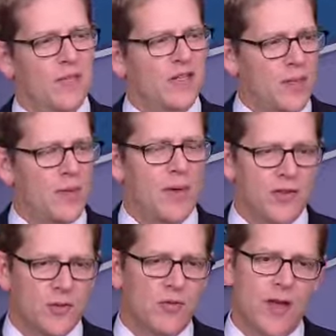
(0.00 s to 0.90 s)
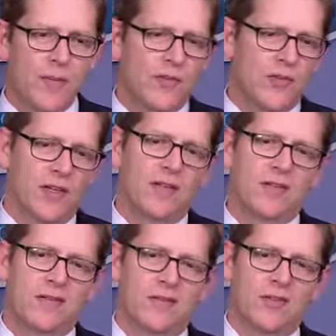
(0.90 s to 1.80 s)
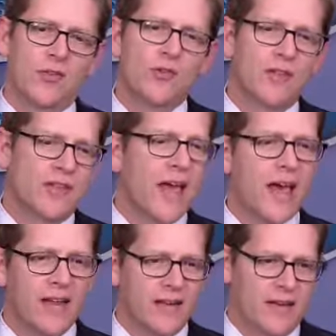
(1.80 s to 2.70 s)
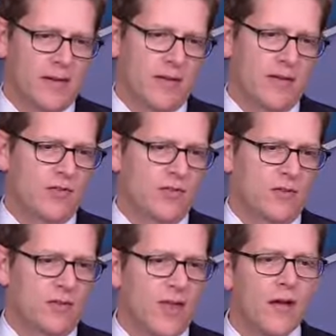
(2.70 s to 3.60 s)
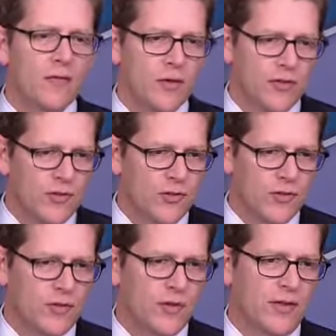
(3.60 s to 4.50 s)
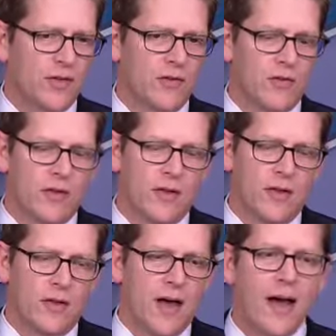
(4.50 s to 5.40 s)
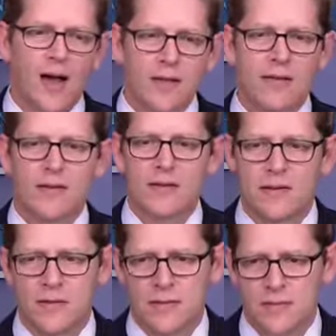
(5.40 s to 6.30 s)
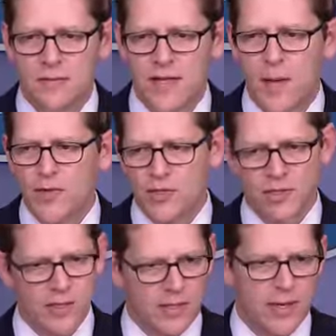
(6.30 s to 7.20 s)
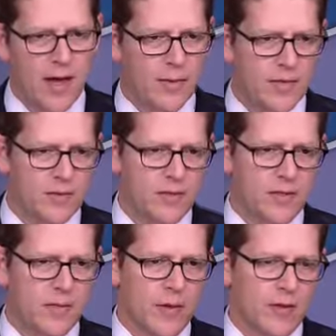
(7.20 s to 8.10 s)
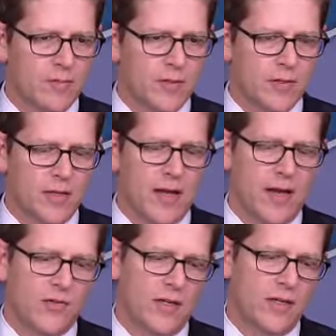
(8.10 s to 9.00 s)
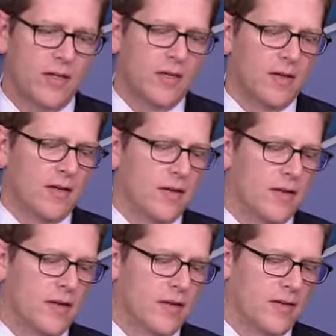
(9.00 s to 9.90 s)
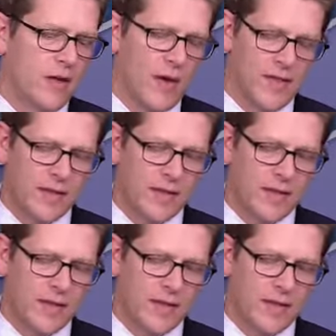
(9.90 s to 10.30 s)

accept the basic premise that using that as leverage is highly damaging to the economy and to the American middle class. And you know, I